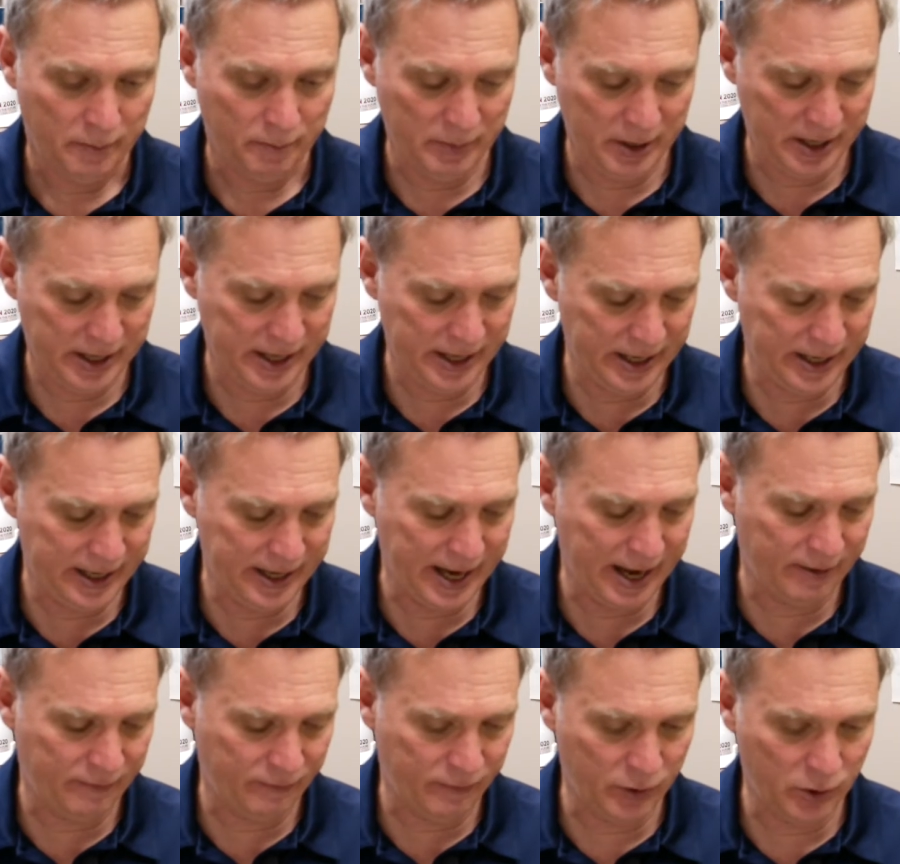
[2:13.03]
beginning
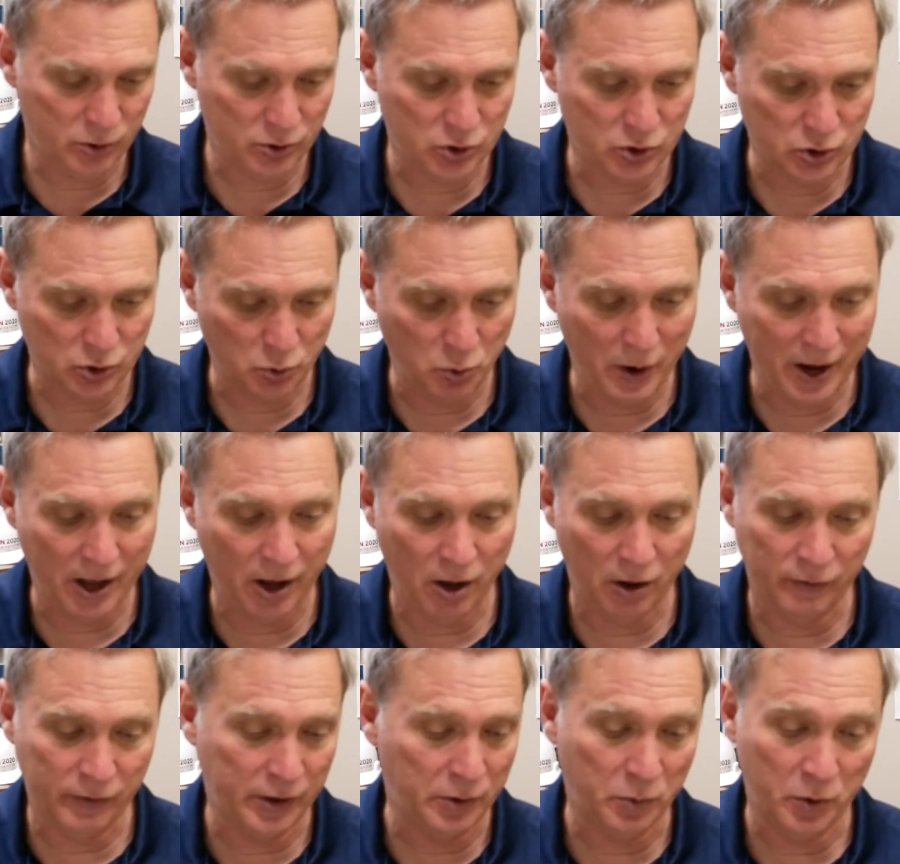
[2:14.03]
at verse
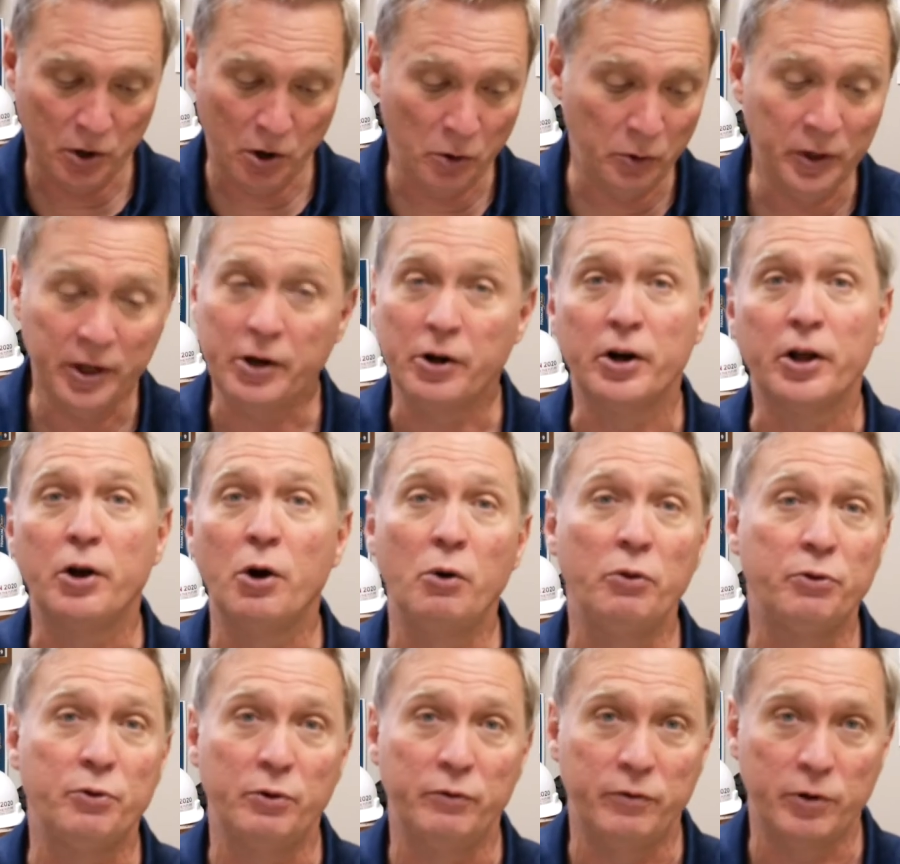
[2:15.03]
12, and we're only going to
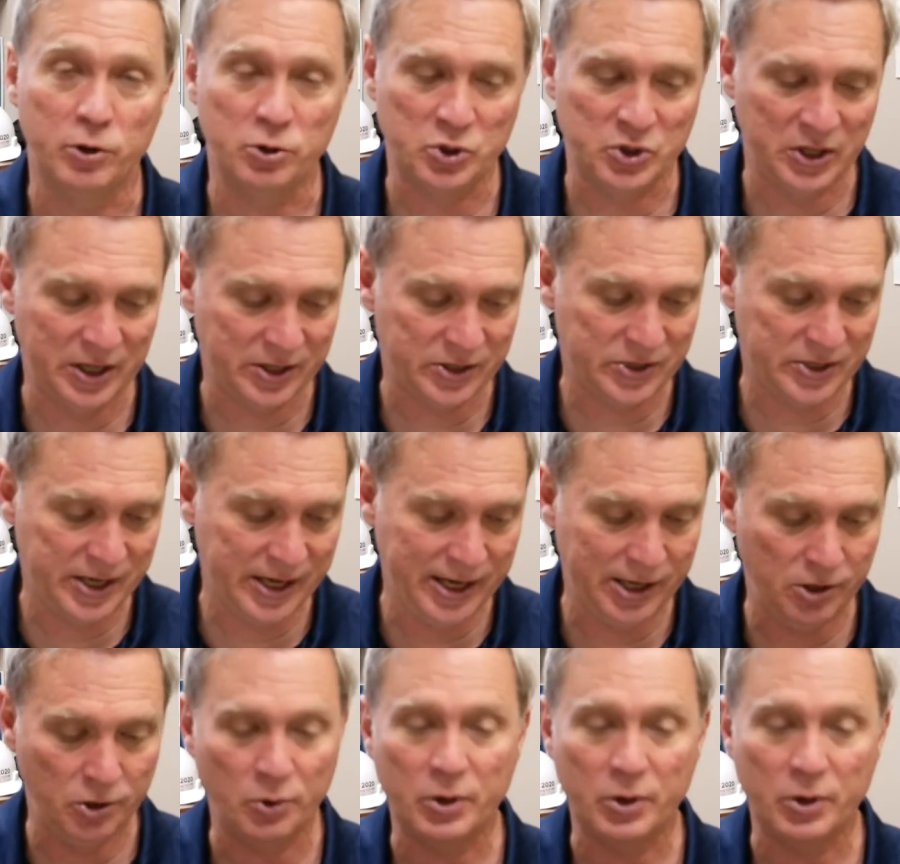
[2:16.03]
go through verse 16.